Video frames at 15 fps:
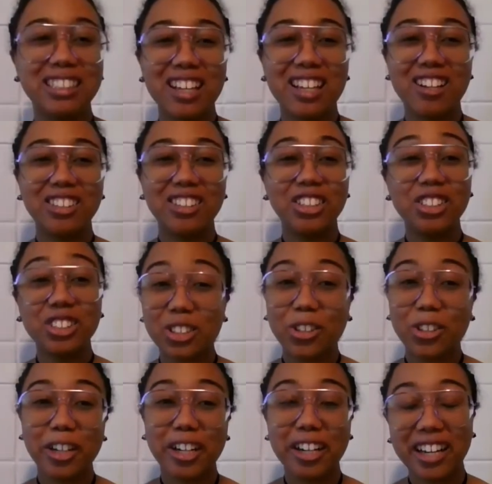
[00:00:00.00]
to tell your
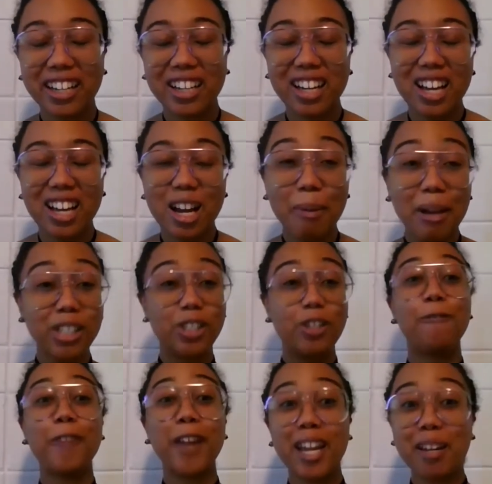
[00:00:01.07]
story about
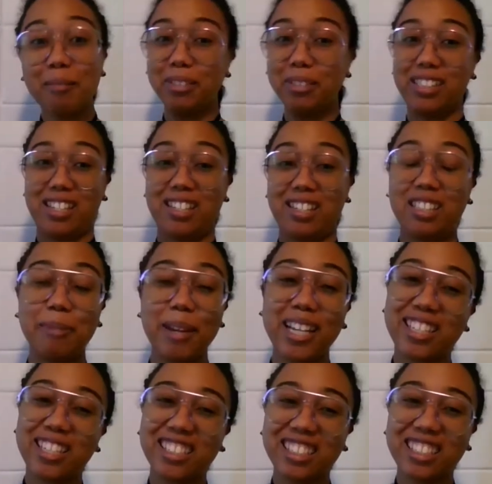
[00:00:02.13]
your family,
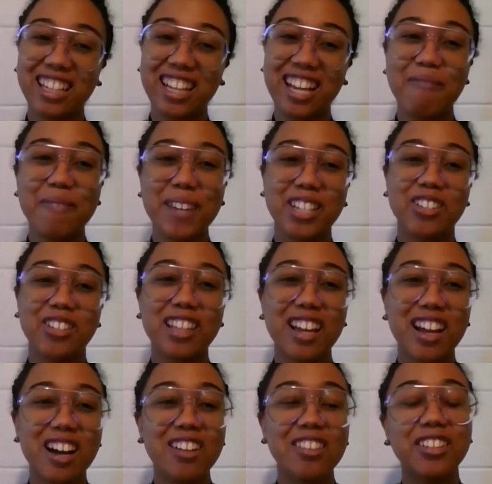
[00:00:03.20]
especially, and make sure
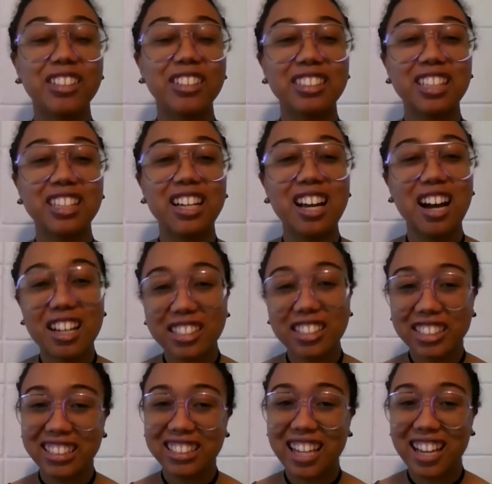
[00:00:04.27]
that others
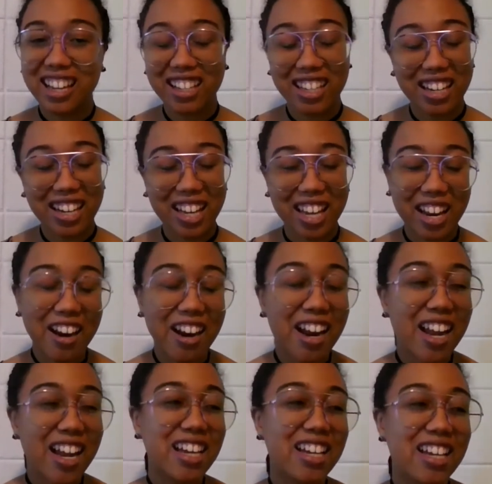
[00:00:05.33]
understand and can hear
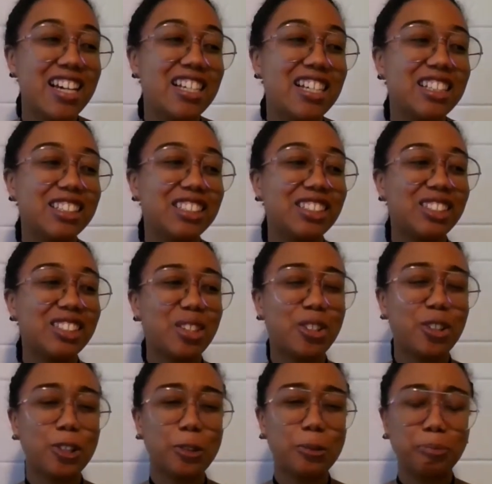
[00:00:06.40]
it. So
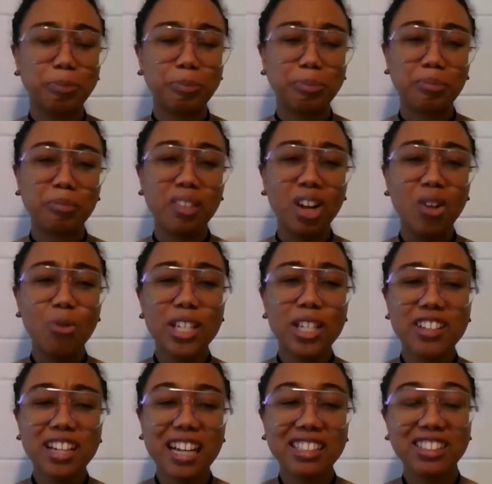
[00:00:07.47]
when
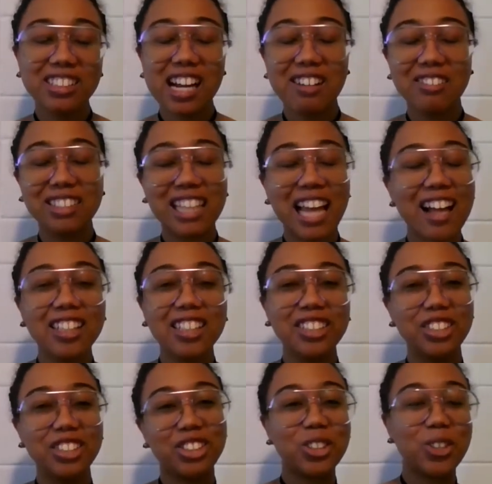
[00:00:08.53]
you guys are out telling
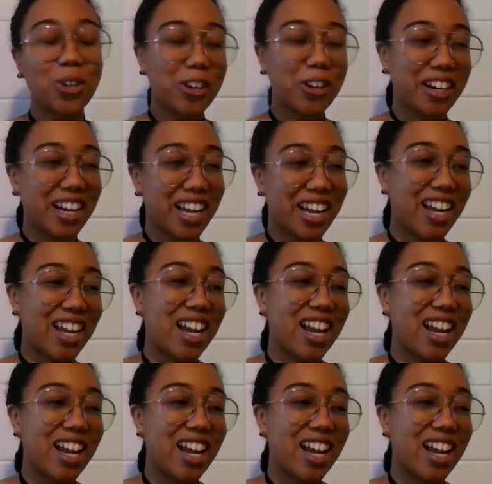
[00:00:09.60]
your story,